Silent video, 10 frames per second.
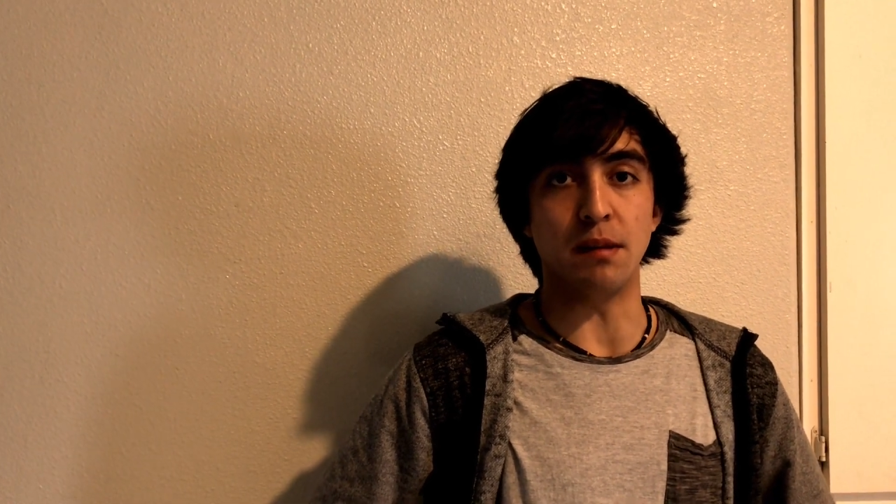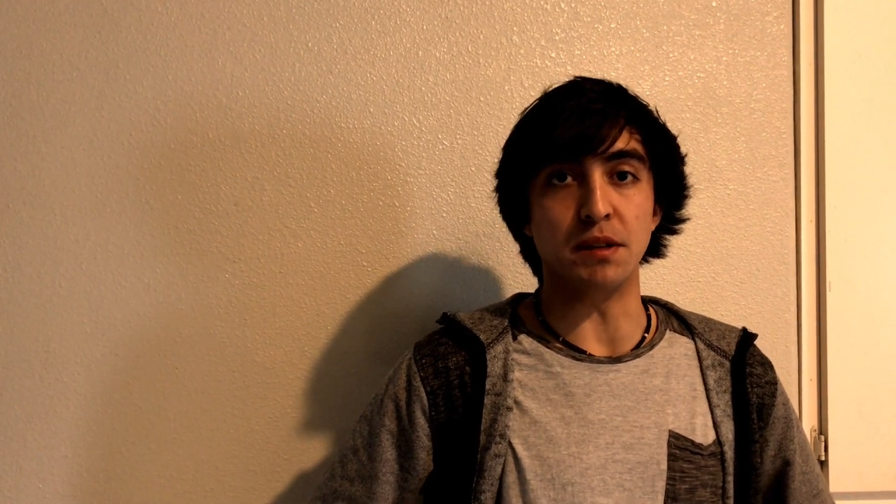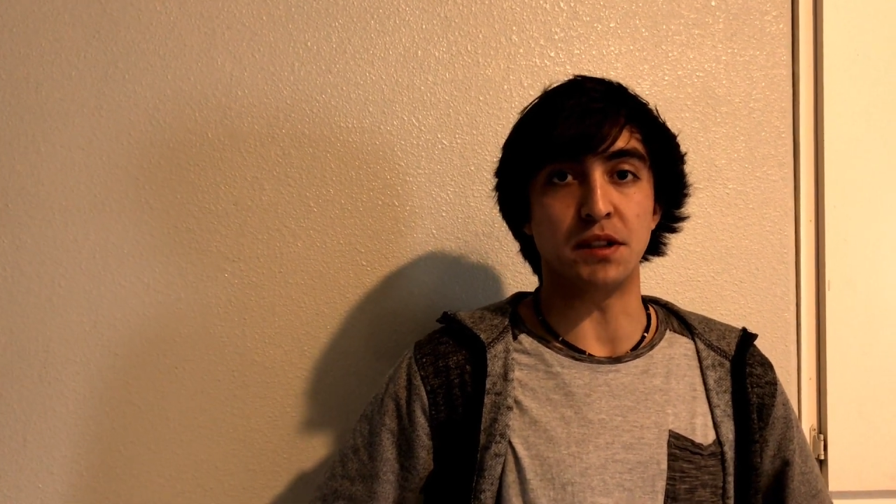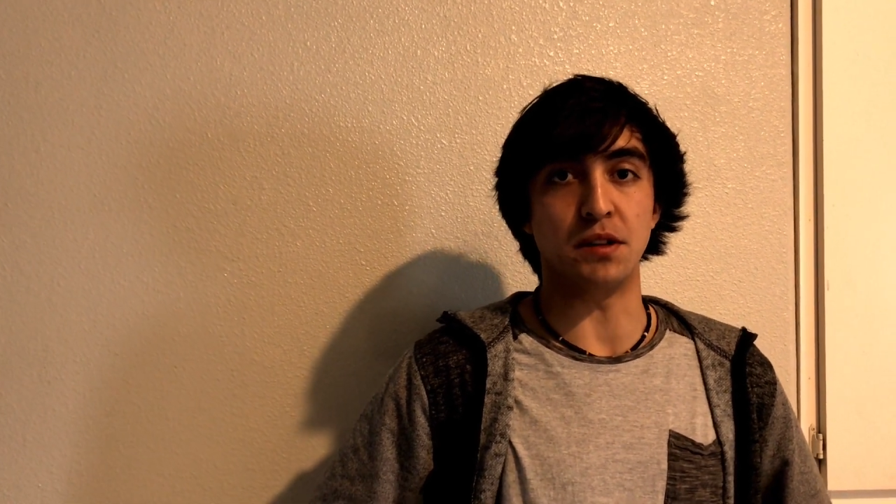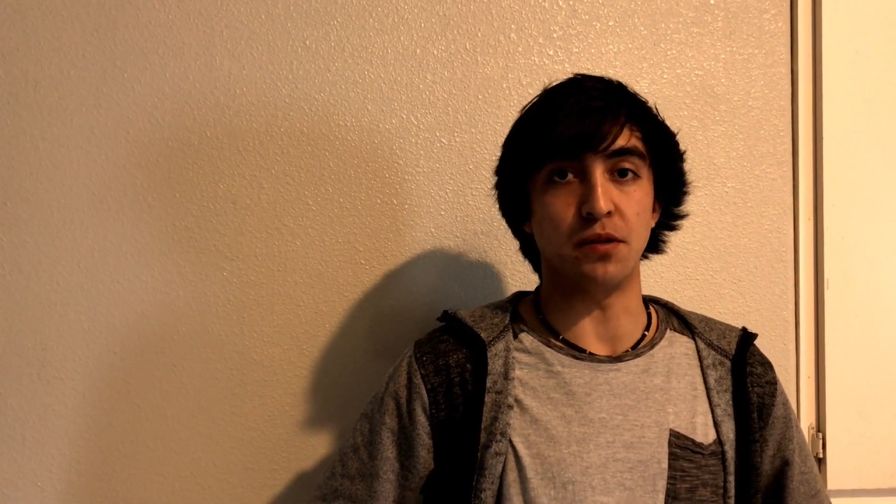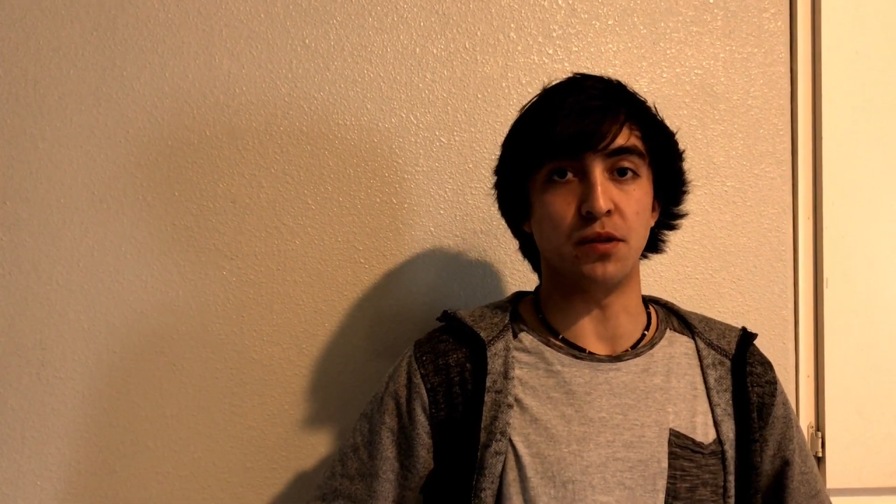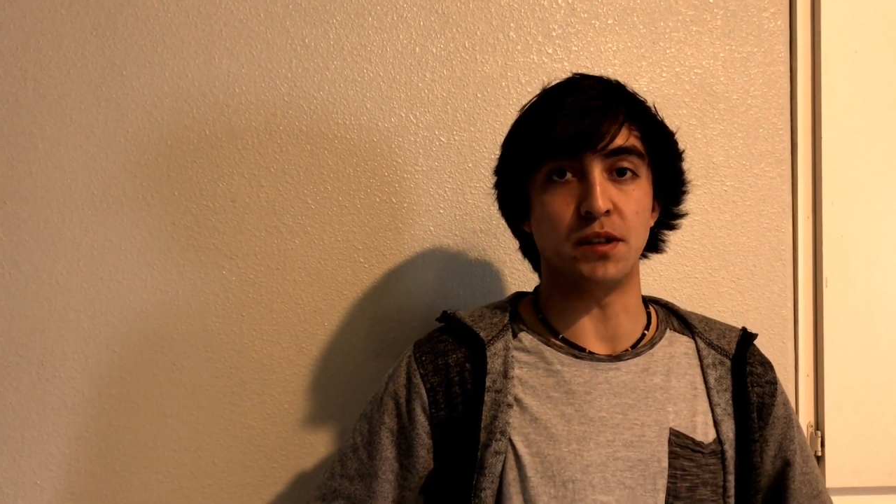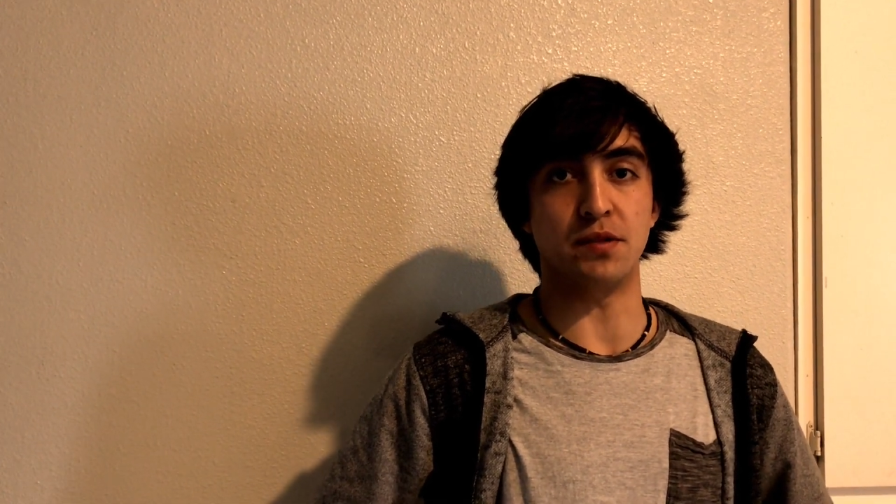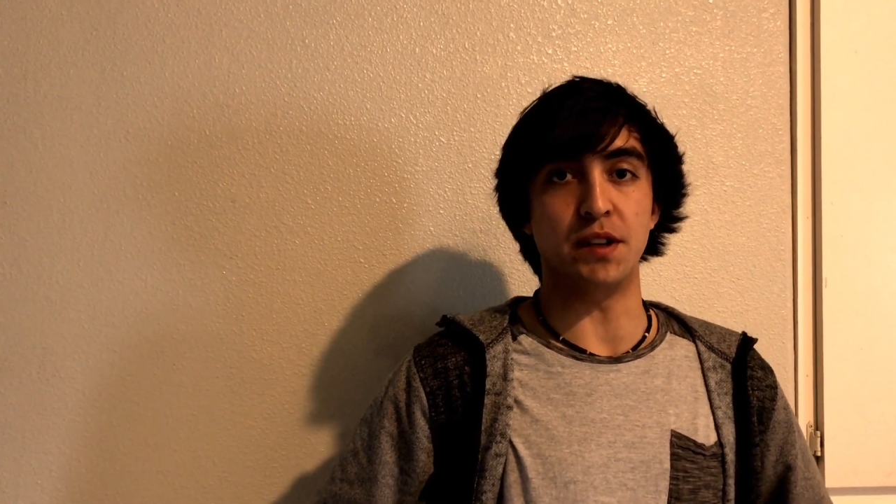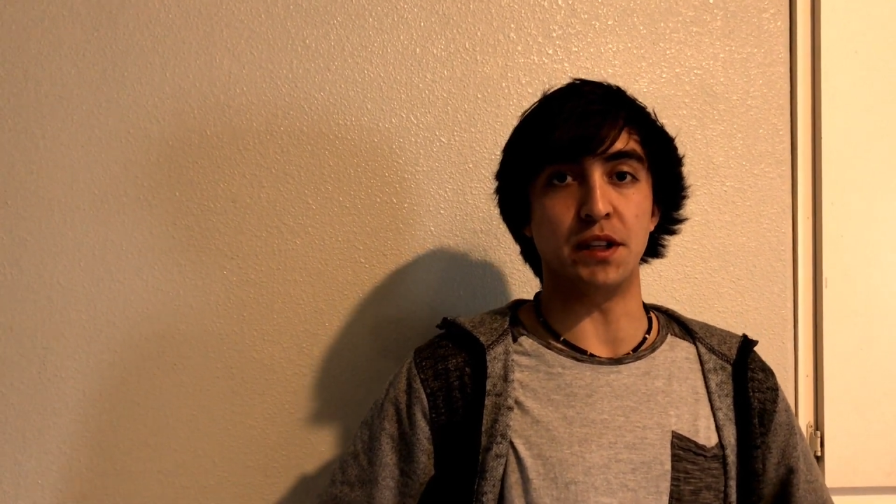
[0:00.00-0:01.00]
This is our
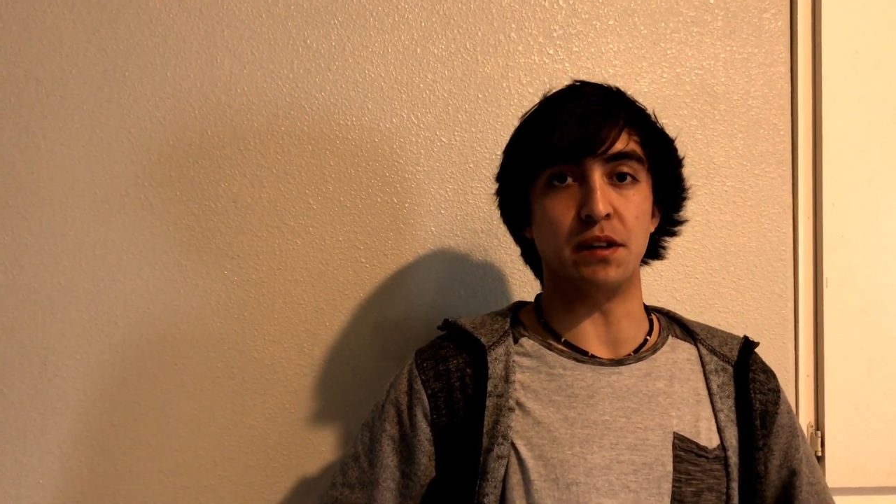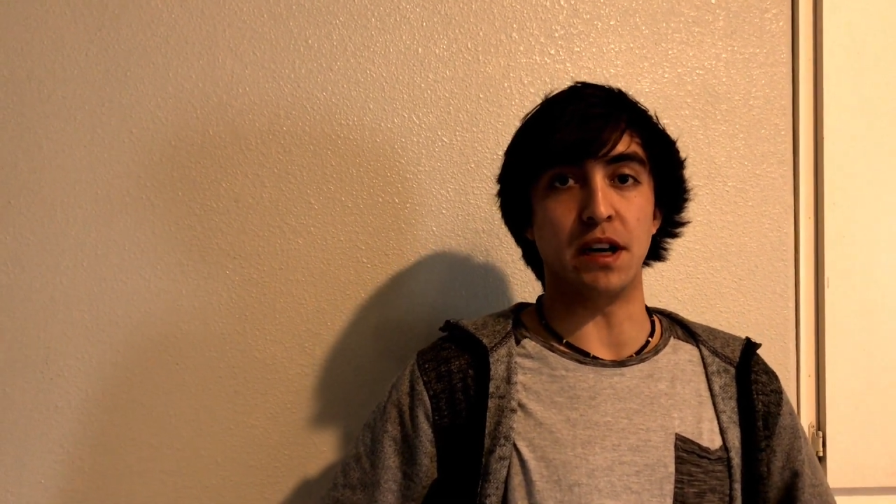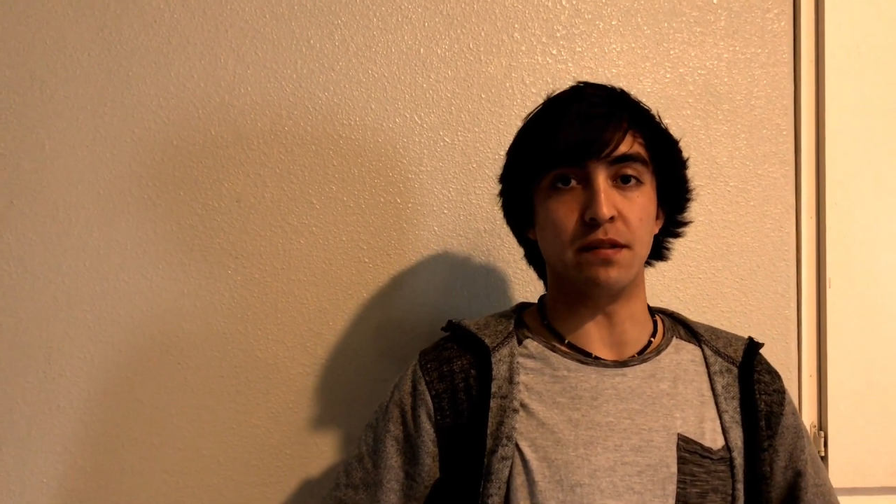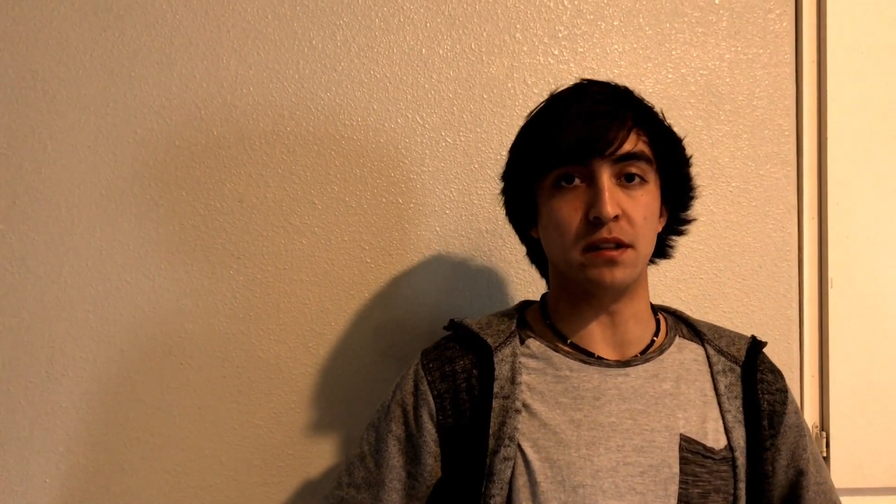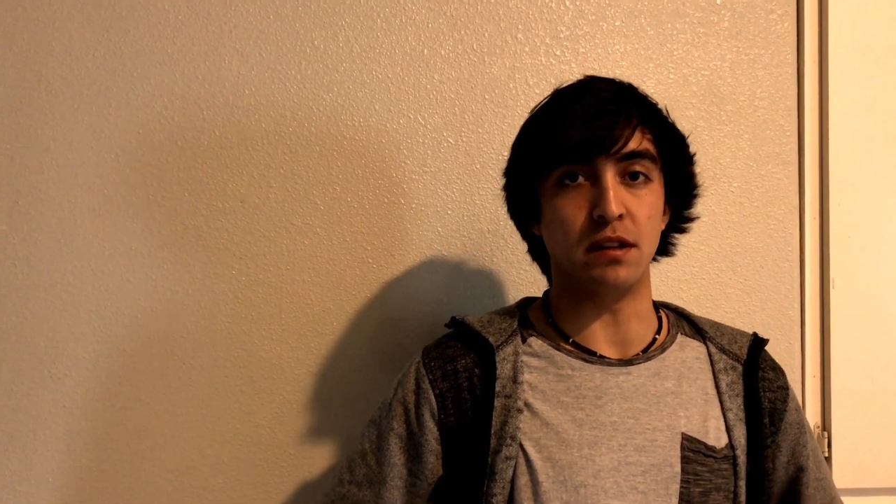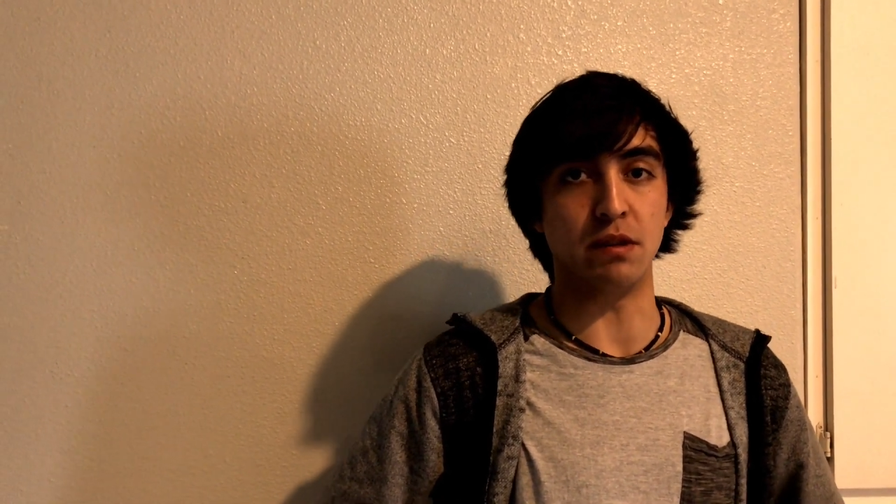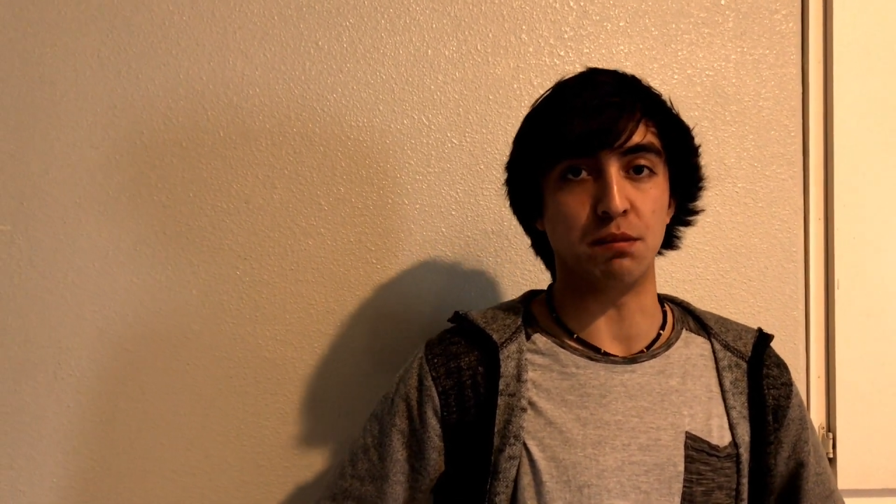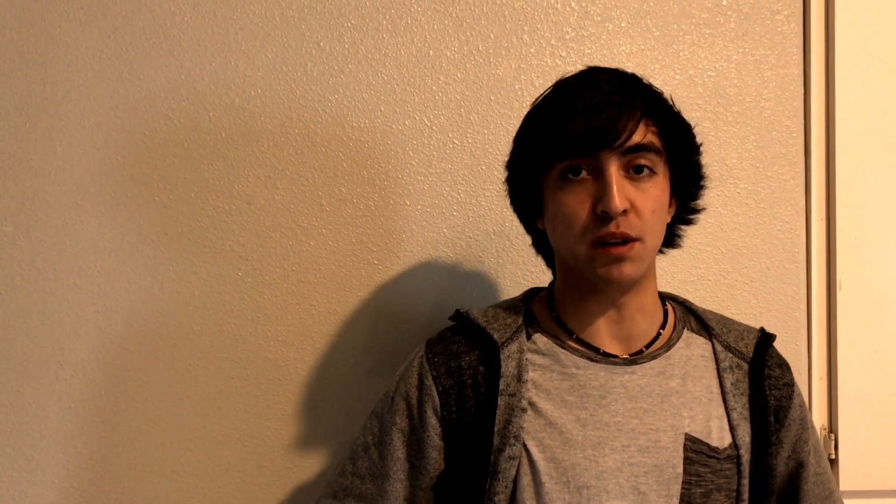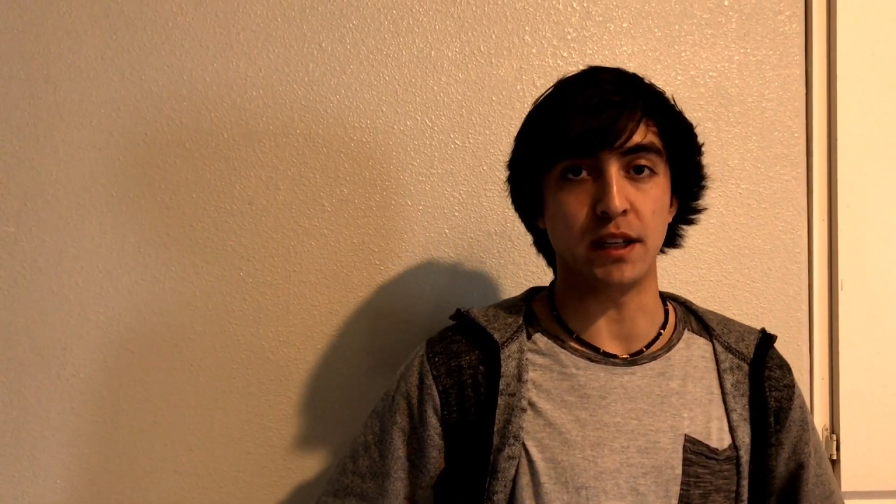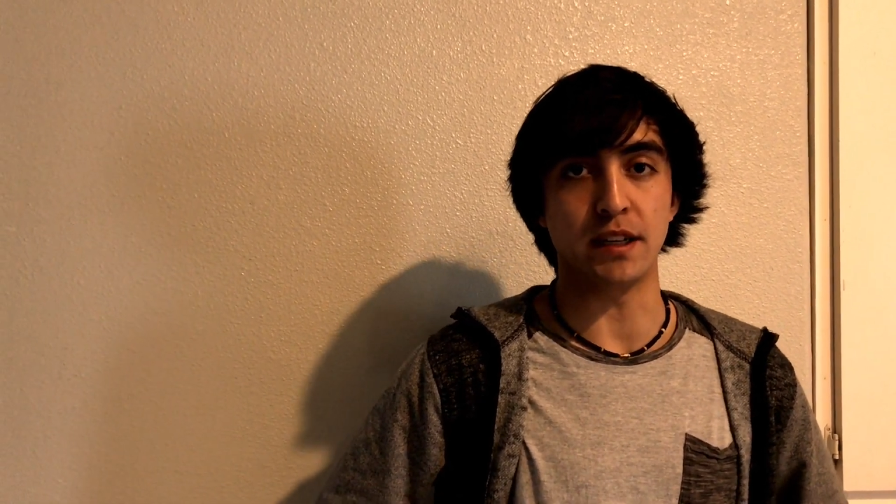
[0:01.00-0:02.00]
first video ever and we
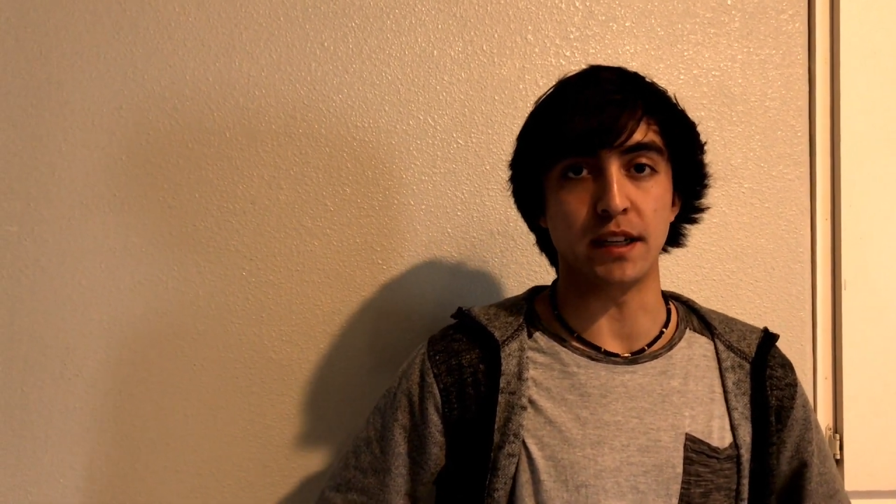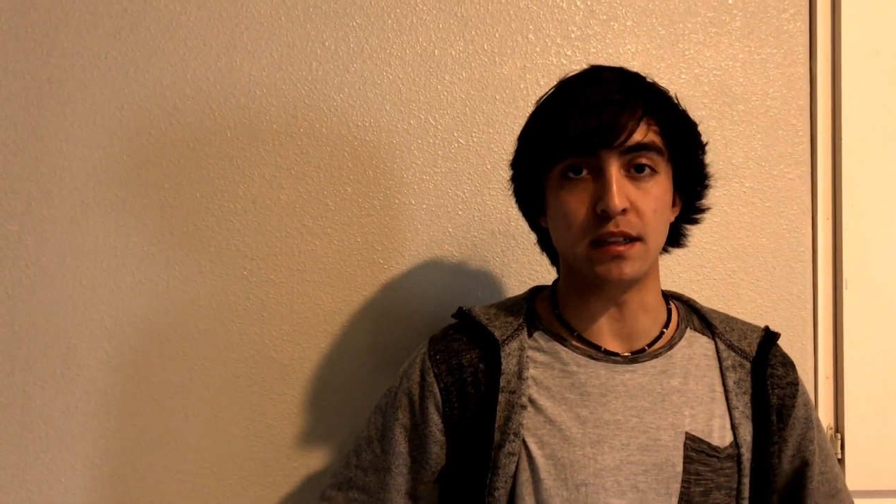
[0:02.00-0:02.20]
plan to get